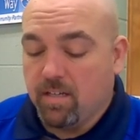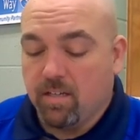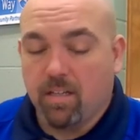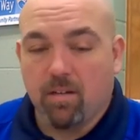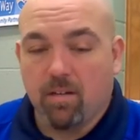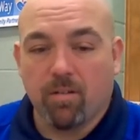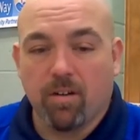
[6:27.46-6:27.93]

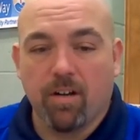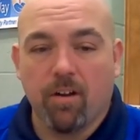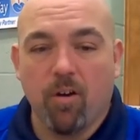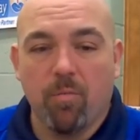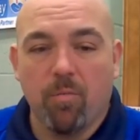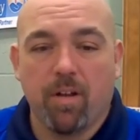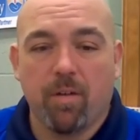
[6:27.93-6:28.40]
Now we're going to
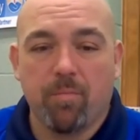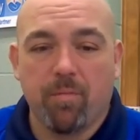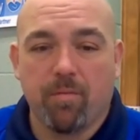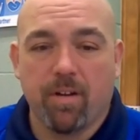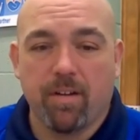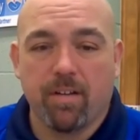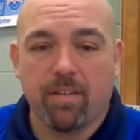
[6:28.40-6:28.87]
open up and
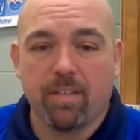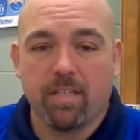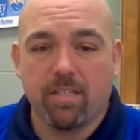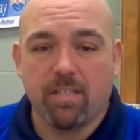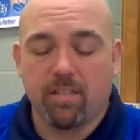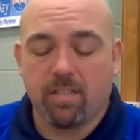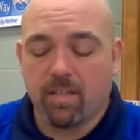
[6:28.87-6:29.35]
write on the
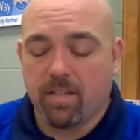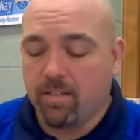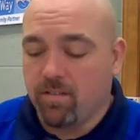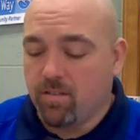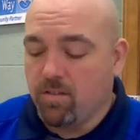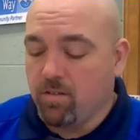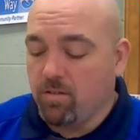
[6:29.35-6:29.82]
inside.
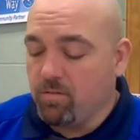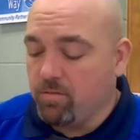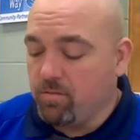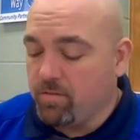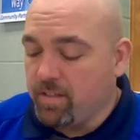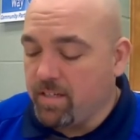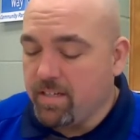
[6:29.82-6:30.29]
So
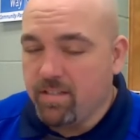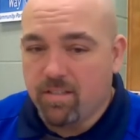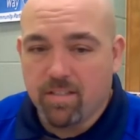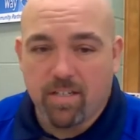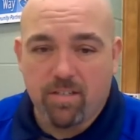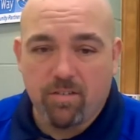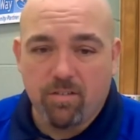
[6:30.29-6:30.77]
the
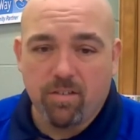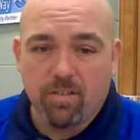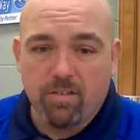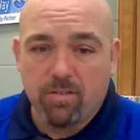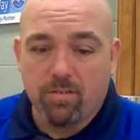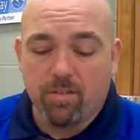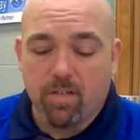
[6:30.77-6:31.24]
inside, you can
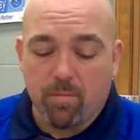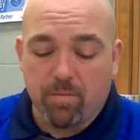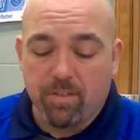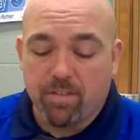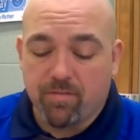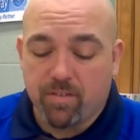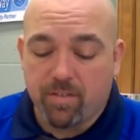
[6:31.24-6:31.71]
do a couple
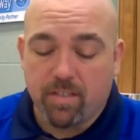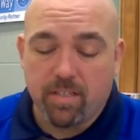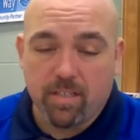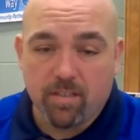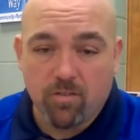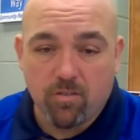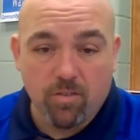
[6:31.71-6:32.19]
different
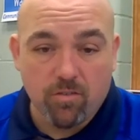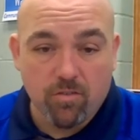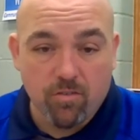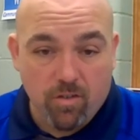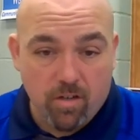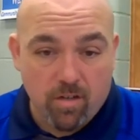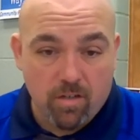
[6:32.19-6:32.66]
things. You can
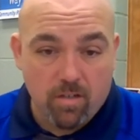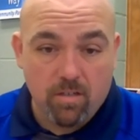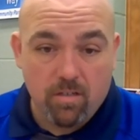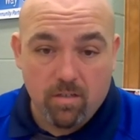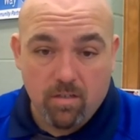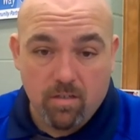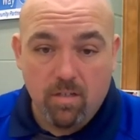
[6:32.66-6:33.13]
draw
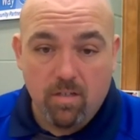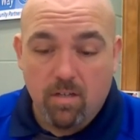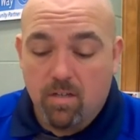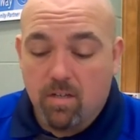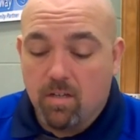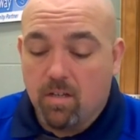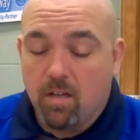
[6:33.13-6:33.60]

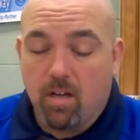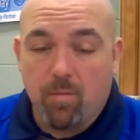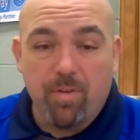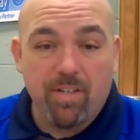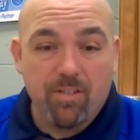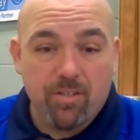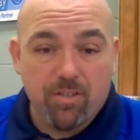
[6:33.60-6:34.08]
a
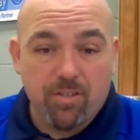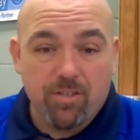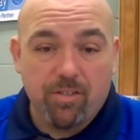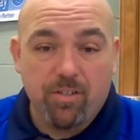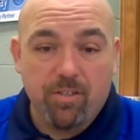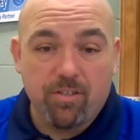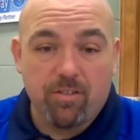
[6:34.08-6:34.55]
picture,
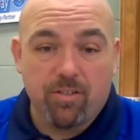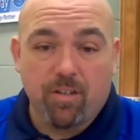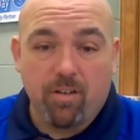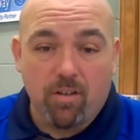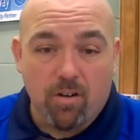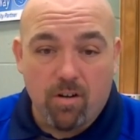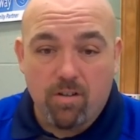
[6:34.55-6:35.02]
you can draw
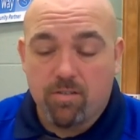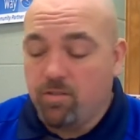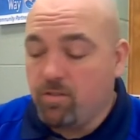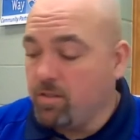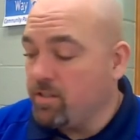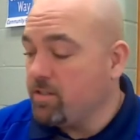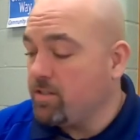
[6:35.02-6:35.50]
hearts,
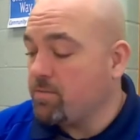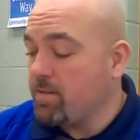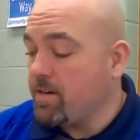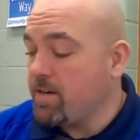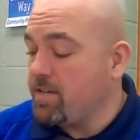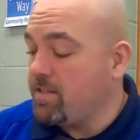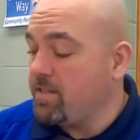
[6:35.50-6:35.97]
you can just
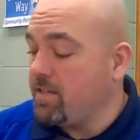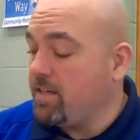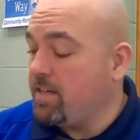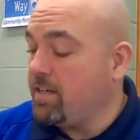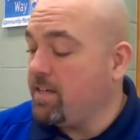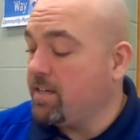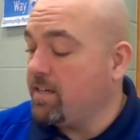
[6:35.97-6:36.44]
write a
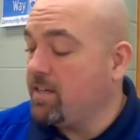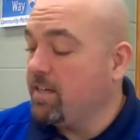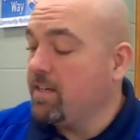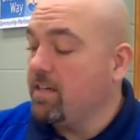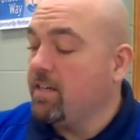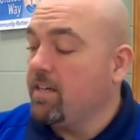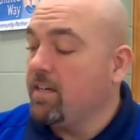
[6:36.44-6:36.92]
saying.
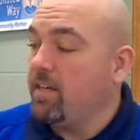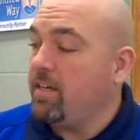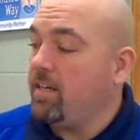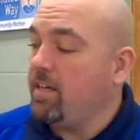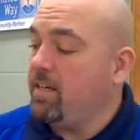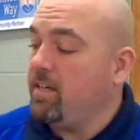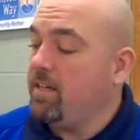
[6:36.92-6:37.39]

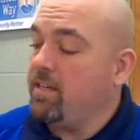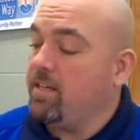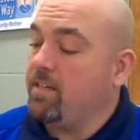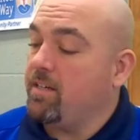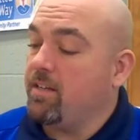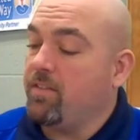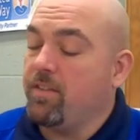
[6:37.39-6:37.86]

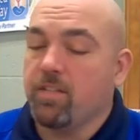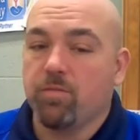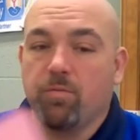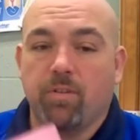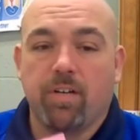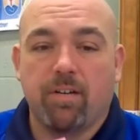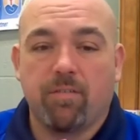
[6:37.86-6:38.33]
In this
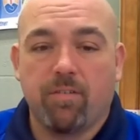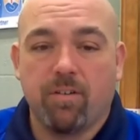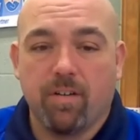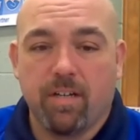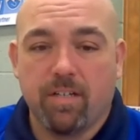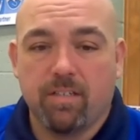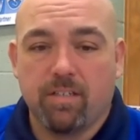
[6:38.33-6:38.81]
one, I wrote
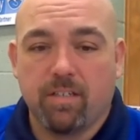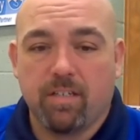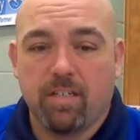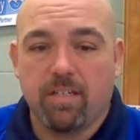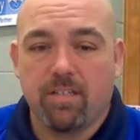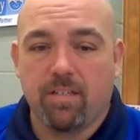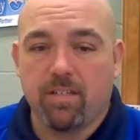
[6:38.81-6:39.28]
hugs and
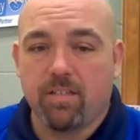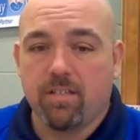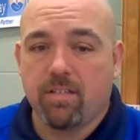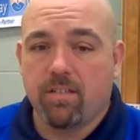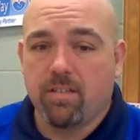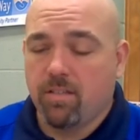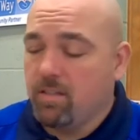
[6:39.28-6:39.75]

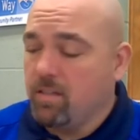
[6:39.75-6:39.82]
kisses.